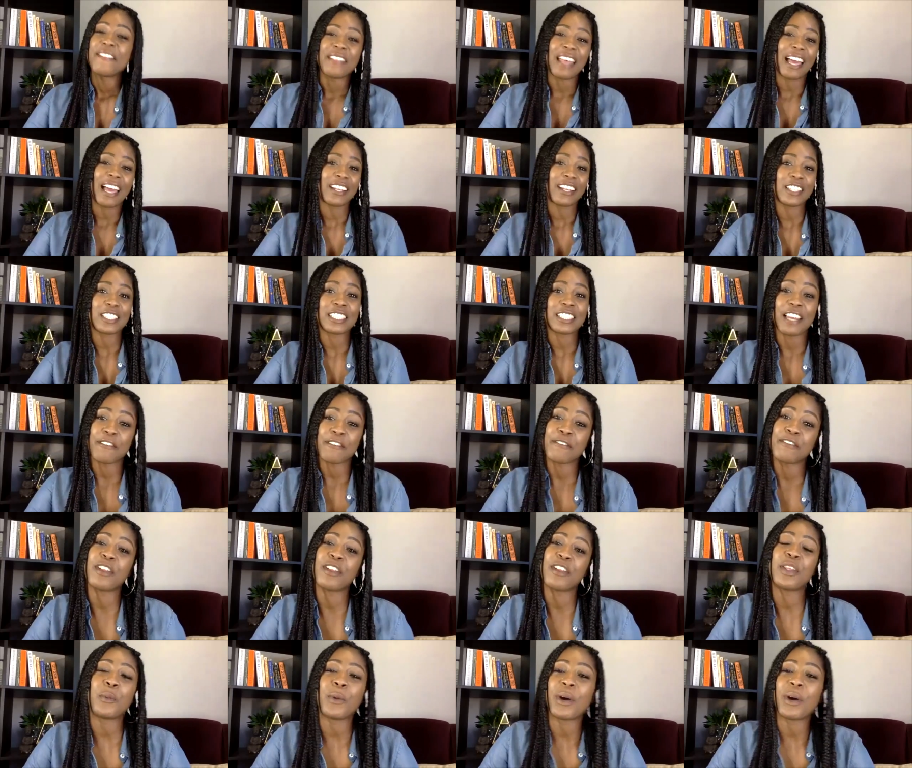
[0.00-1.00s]
That is
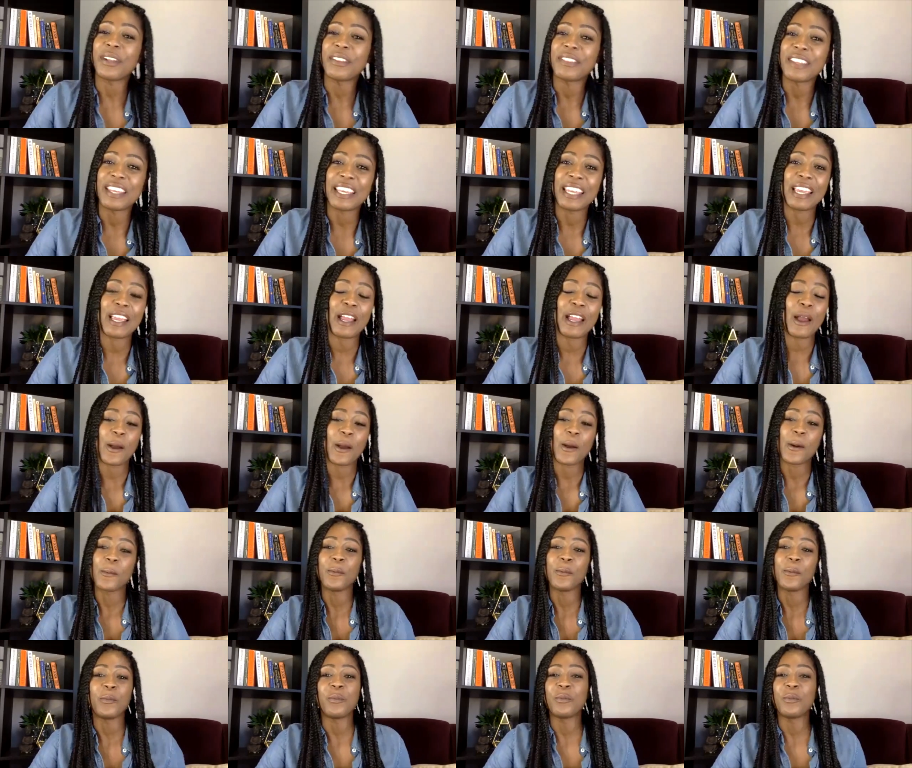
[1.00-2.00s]
definitely one thing.
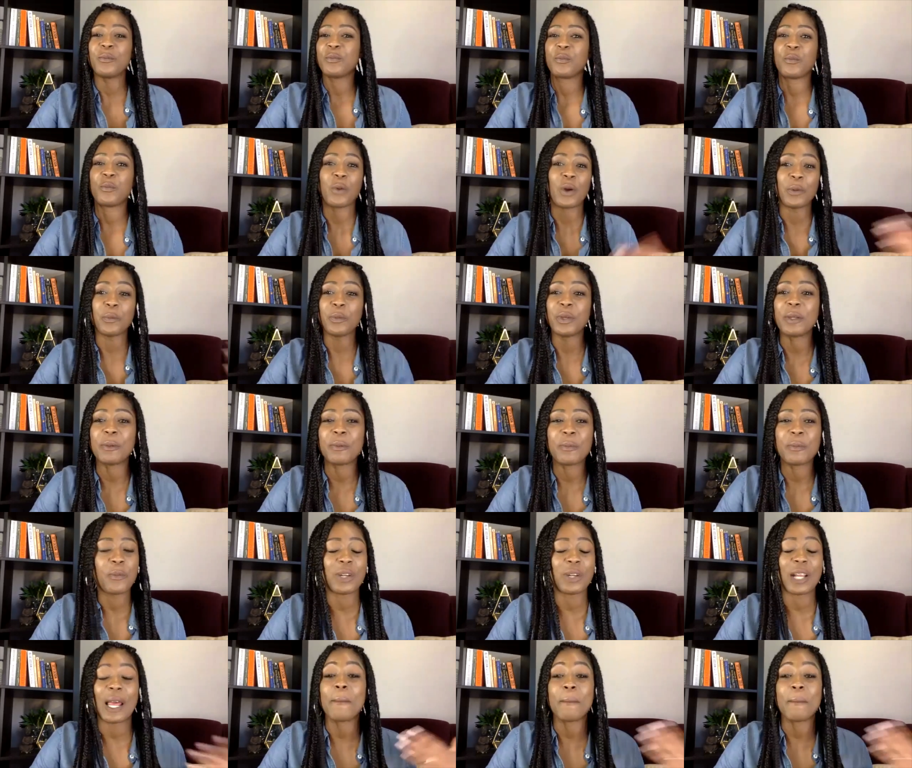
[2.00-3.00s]
When
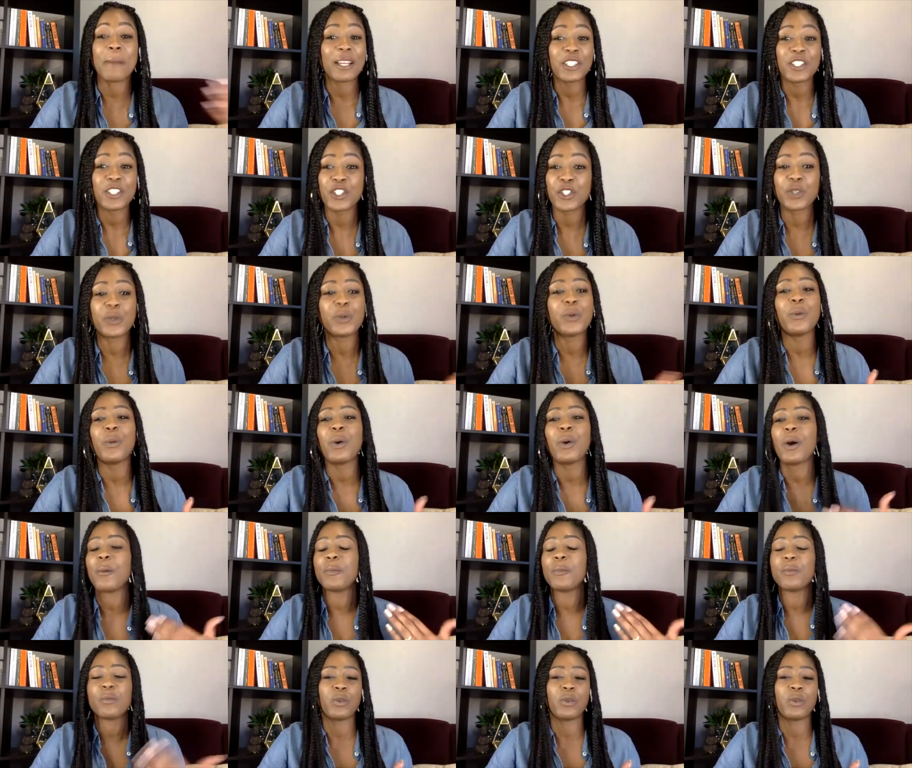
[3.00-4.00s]
I met you,
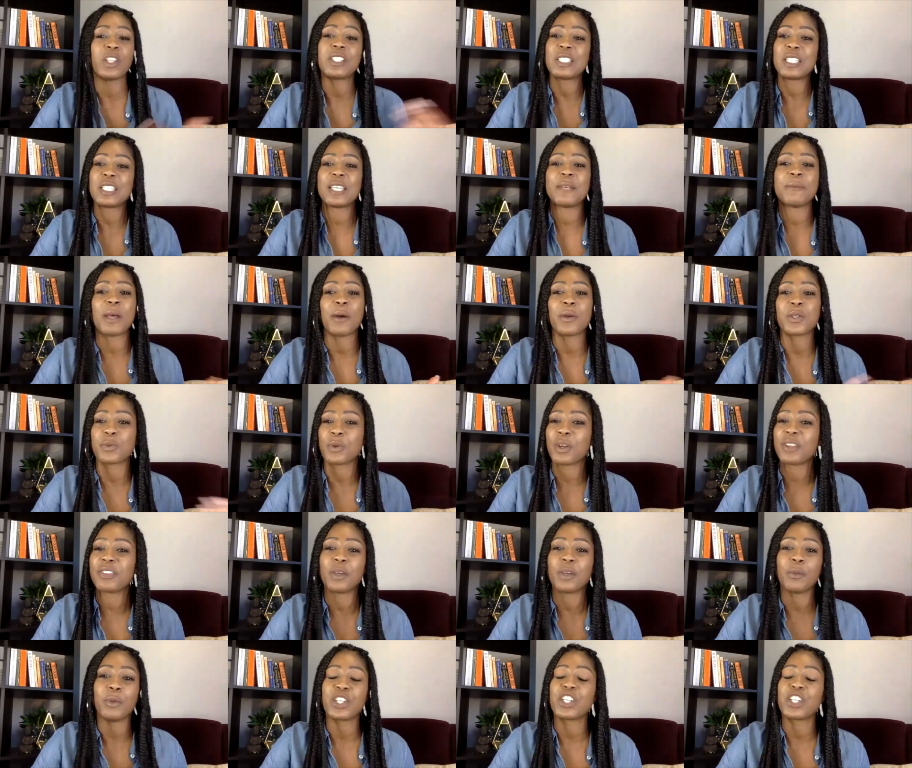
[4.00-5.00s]
the team, that was one
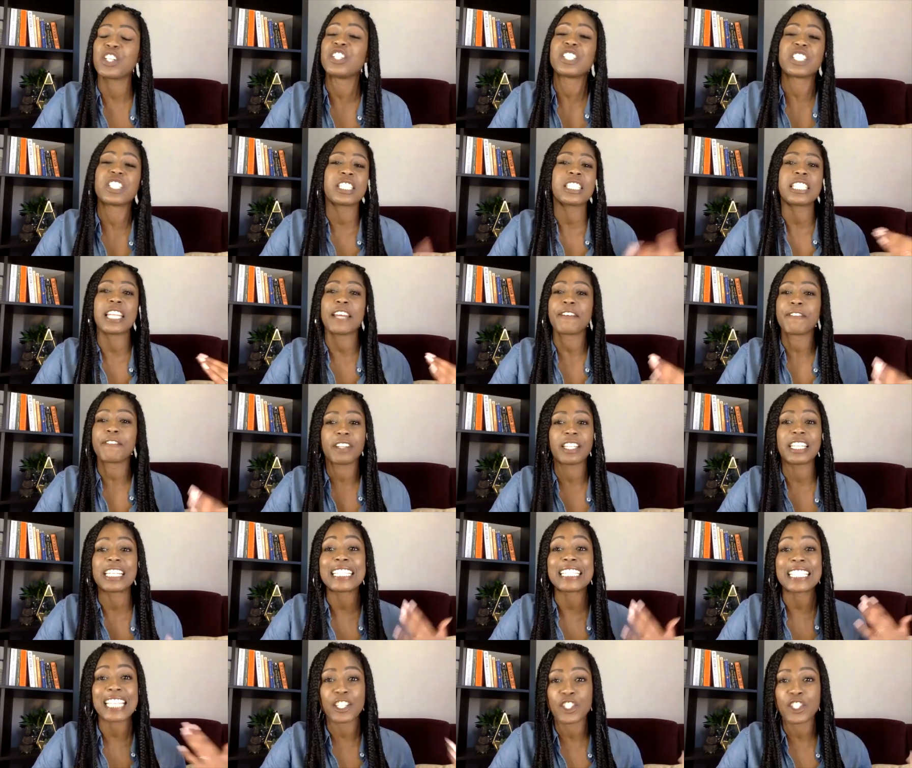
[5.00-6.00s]
thing. We can just definitely
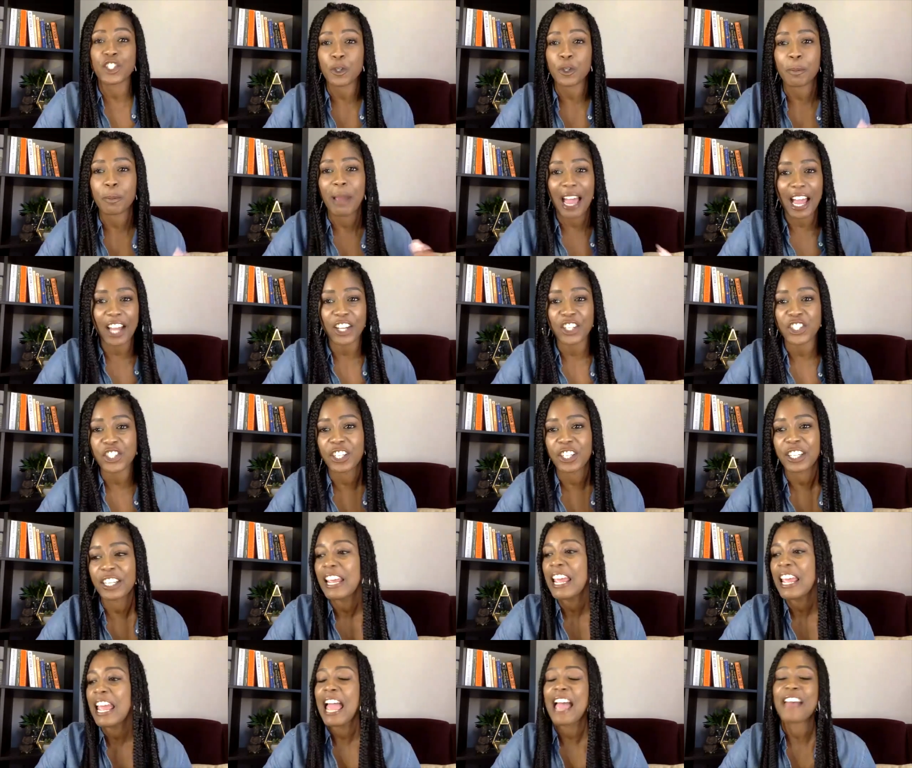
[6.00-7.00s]
sense your
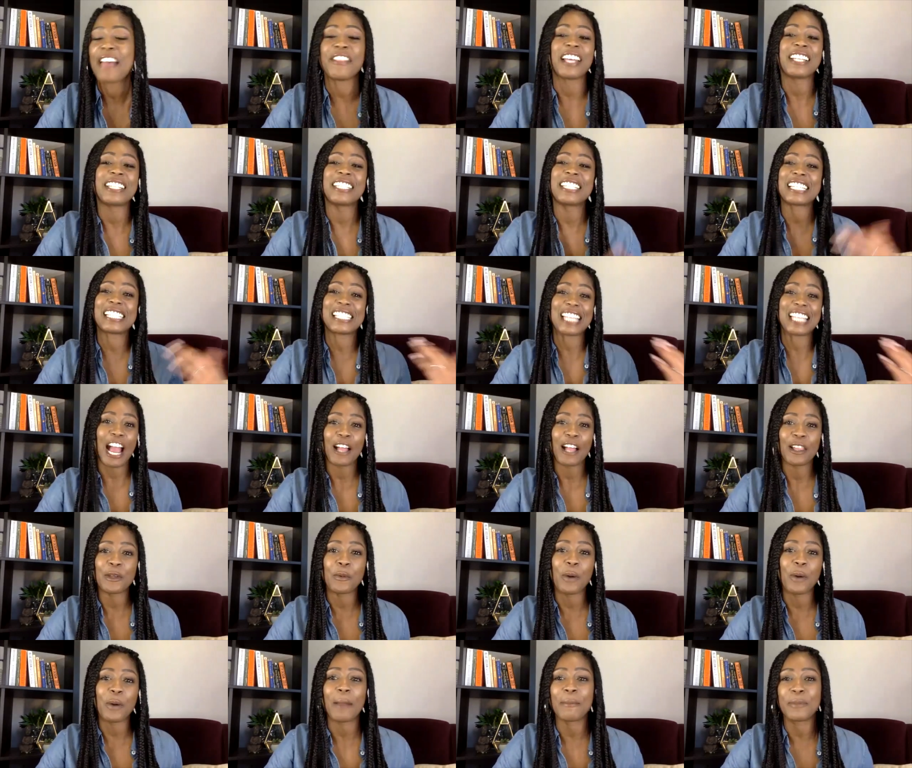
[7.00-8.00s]
passion. And that's
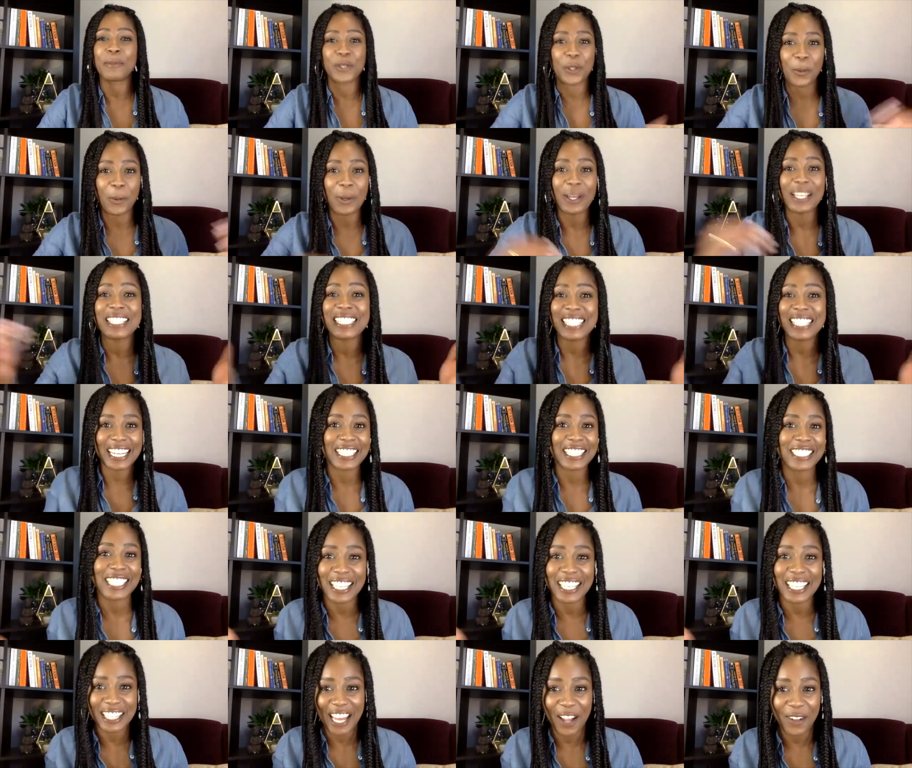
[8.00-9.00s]
exactly why I'm so excited
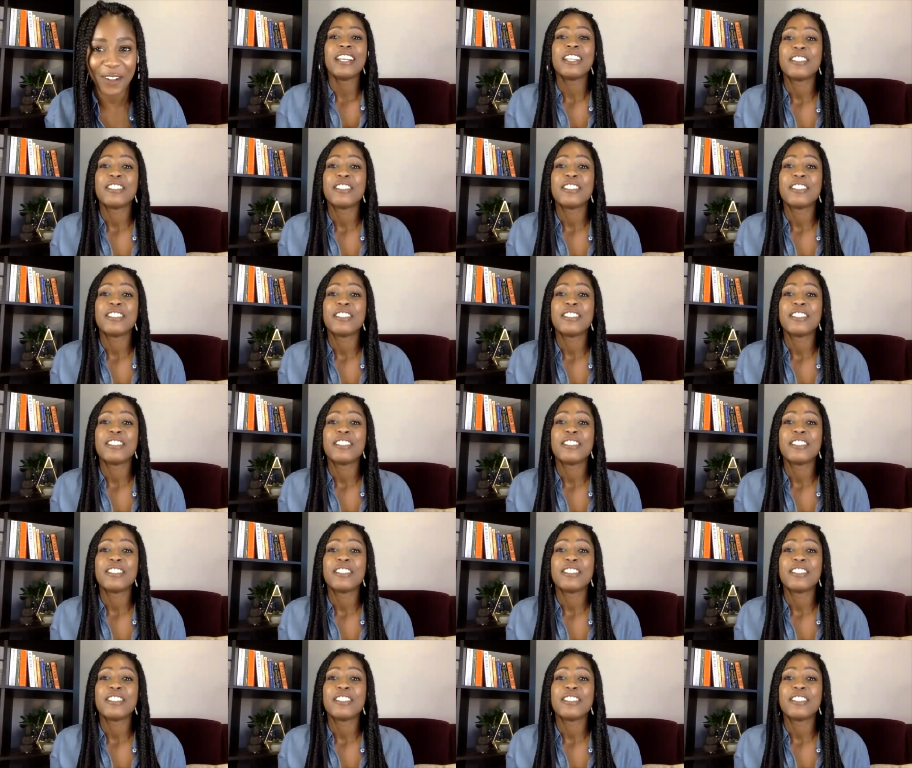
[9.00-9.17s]
to announce